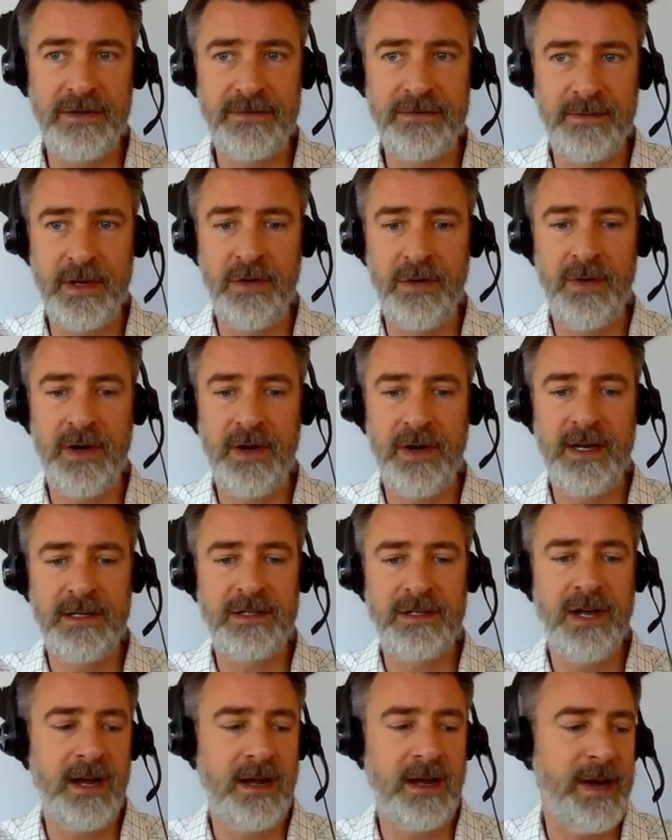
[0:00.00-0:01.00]
from going to
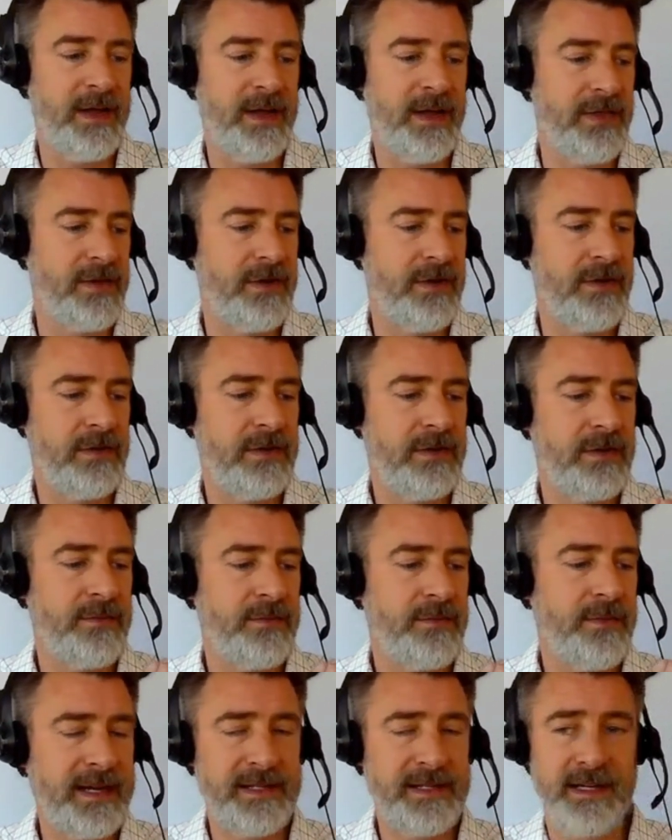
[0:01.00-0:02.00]
talk about the
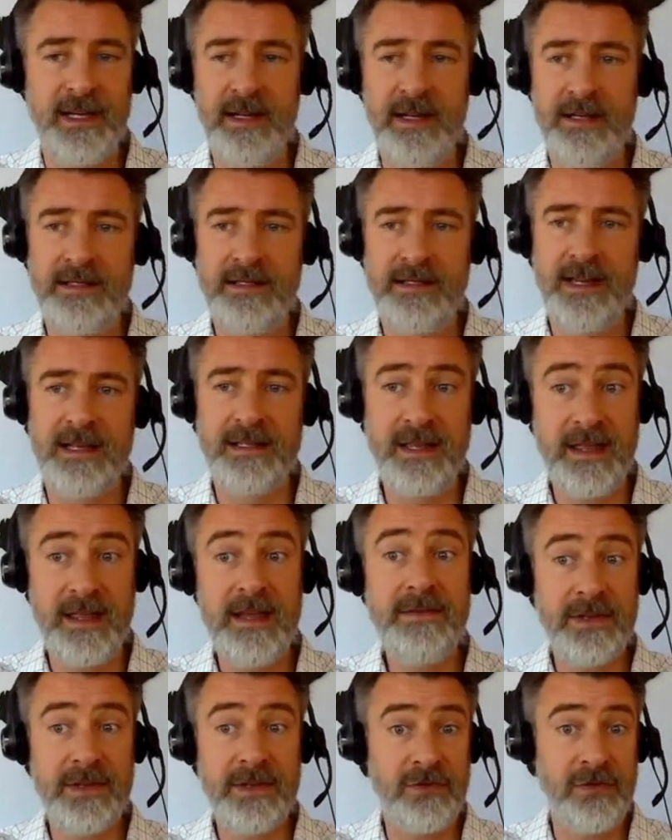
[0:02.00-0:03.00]
Mexicans as
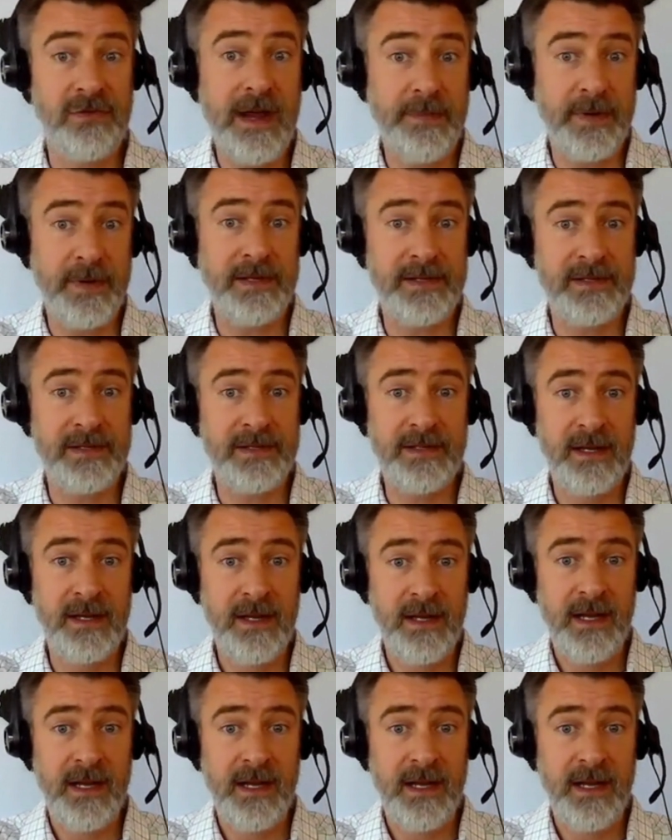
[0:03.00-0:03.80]
thieves and rapists